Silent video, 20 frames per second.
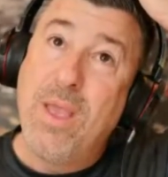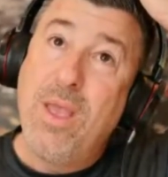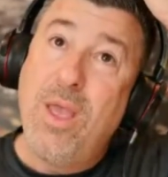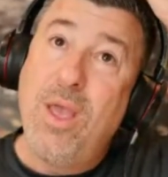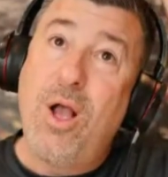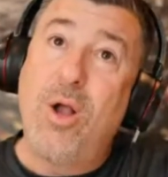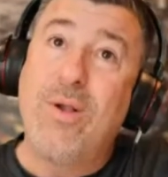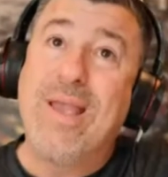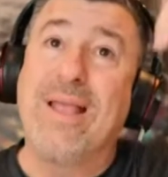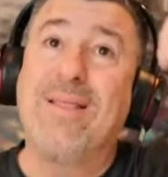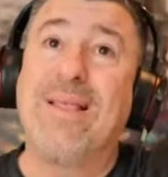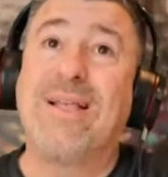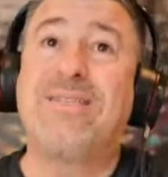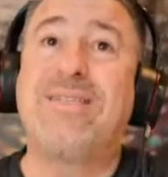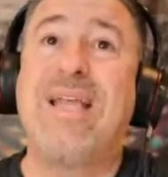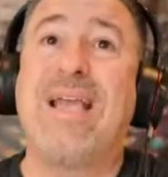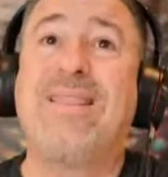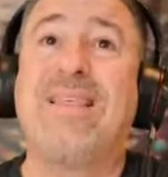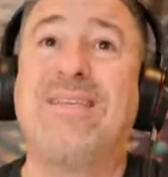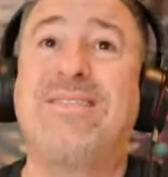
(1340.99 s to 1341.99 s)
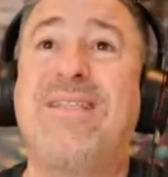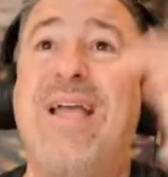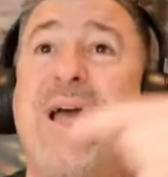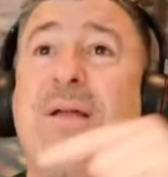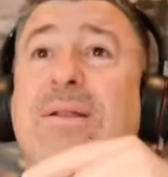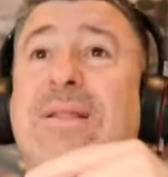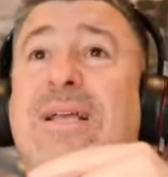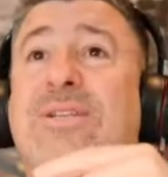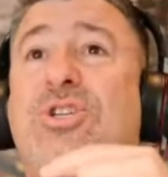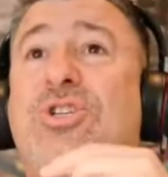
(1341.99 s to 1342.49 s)
Okay, let's take this down and
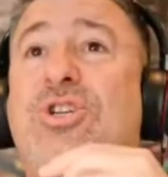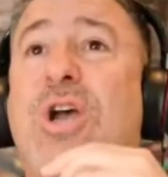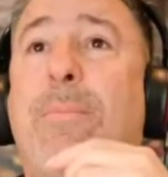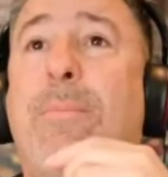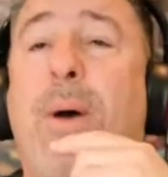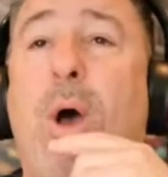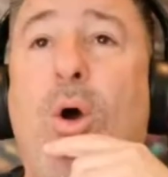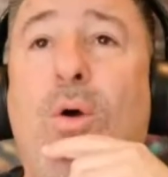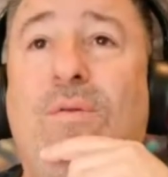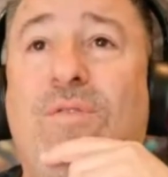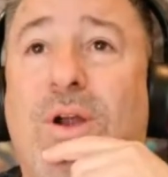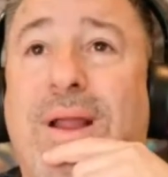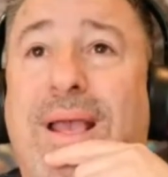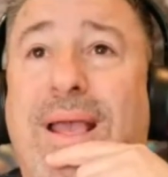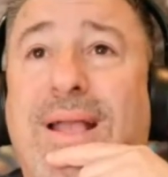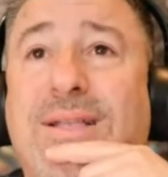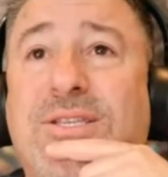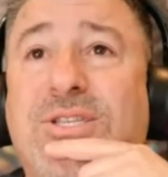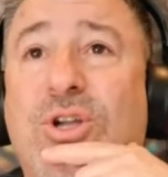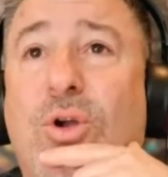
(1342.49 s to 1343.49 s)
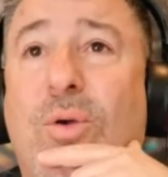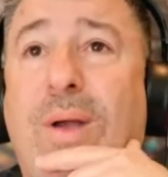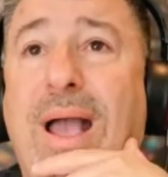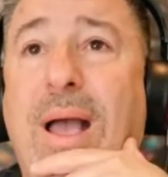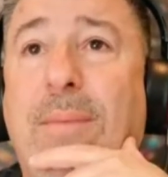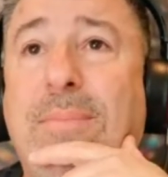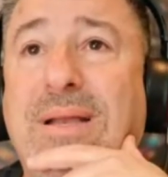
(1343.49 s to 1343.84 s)
let's jump over to Instagram.